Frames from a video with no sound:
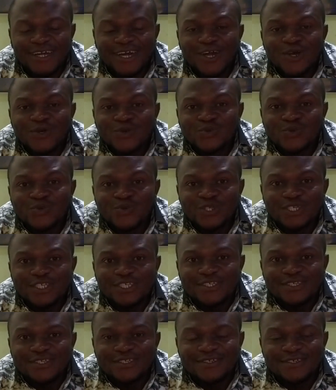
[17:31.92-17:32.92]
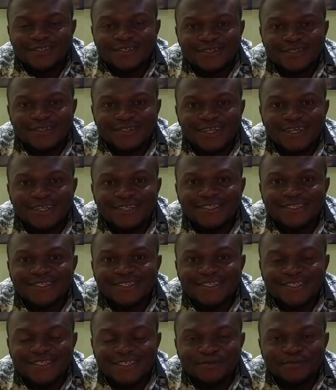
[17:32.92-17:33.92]
How do we see that this
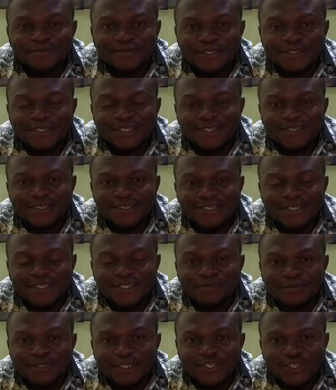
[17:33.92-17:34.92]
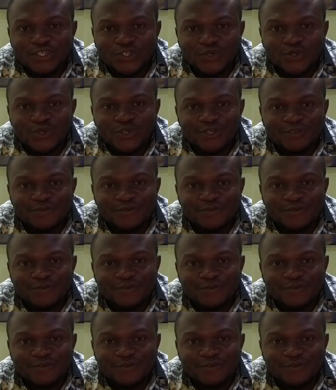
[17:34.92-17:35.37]
is sepsis, septic shock?